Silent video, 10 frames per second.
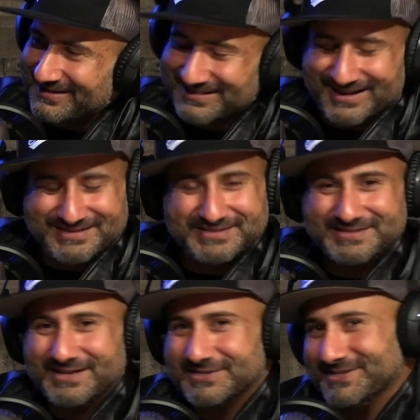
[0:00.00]
I, that's
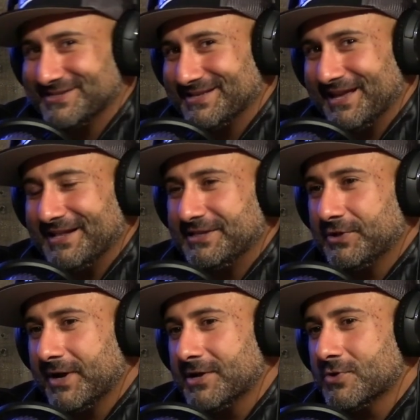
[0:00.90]
that's right. just, and you
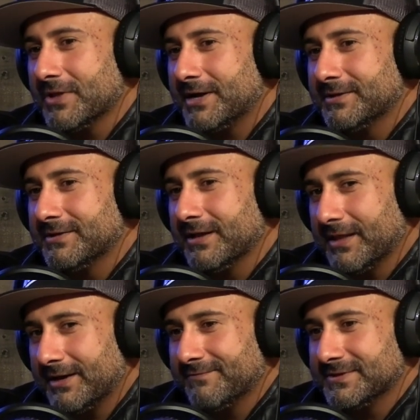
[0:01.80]
know I know a lot of a
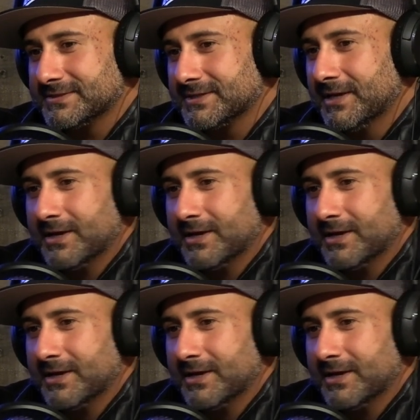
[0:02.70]
lot of us